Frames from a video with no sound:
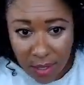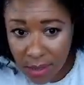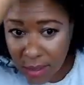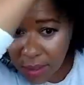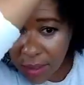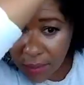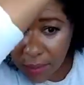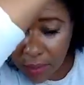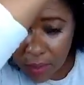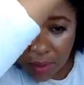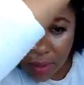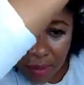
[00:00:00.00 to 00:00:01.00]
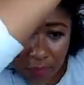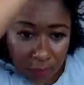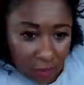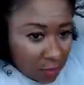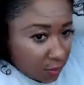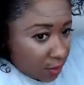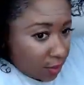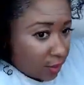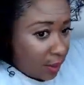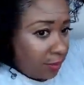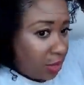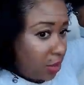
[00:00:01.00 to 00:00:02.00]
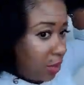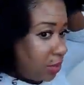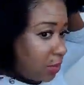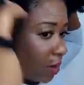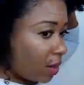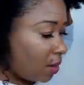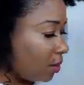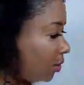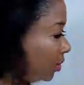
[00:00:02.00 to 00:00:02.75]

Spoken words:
a clearer look of what's going on. I'm going to show you all.